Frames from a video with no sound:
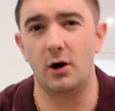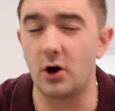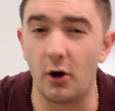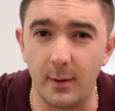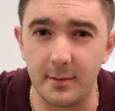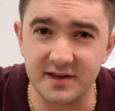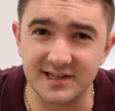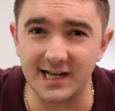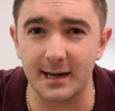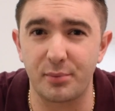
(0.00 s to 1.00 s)
I can't remember the
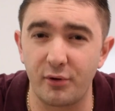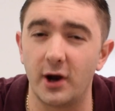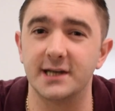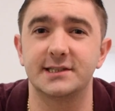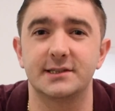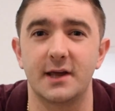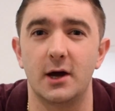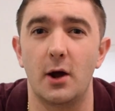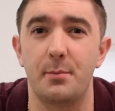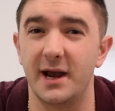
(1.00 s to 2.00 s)
exact price
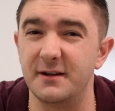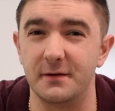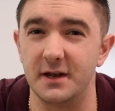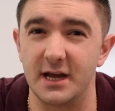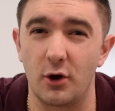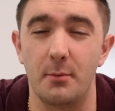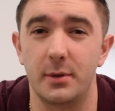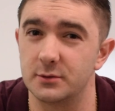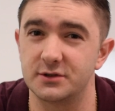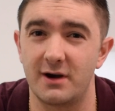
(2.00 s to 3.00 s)
that I paid for the Nikon,
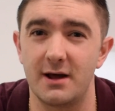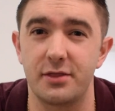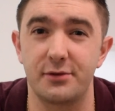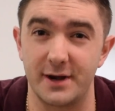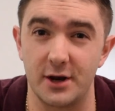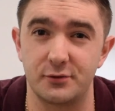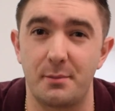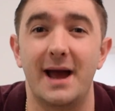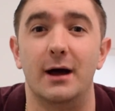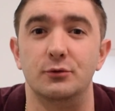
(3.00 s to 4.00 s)
but it was around
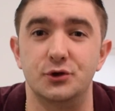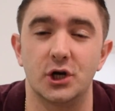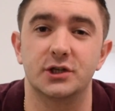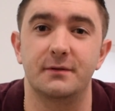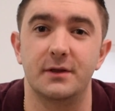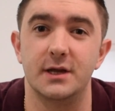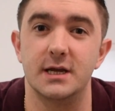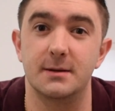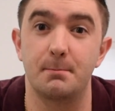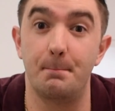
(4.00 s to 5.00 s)
£300 just for
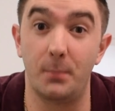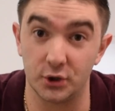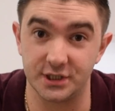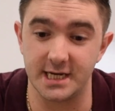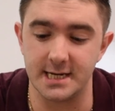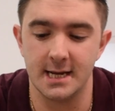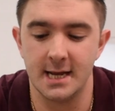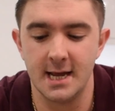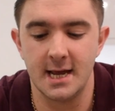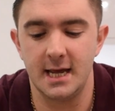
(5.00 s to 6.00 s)
the body.
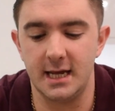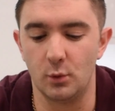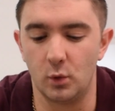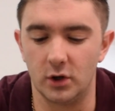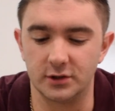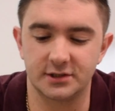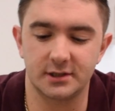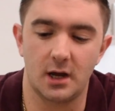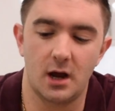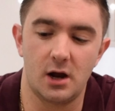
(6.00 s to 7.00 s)
It
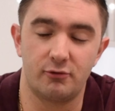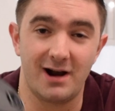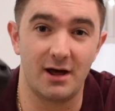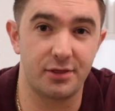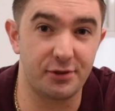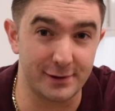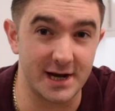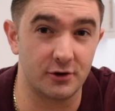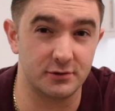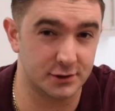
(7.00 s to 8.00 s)
was around
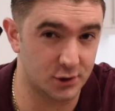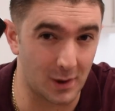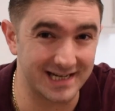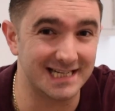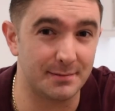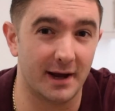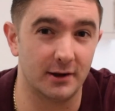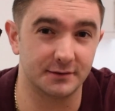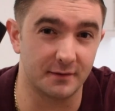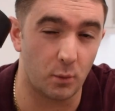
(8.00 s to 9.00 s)

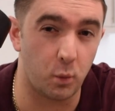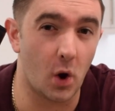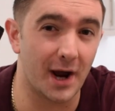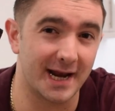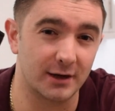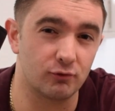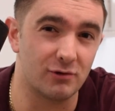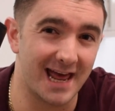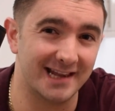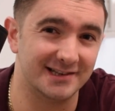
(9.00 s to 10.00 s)
£320 for the wide
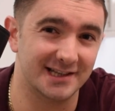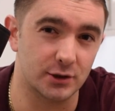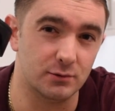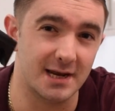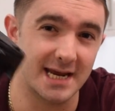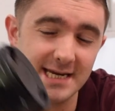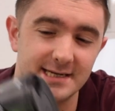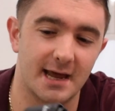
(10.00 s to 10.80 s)
angle lens that you need.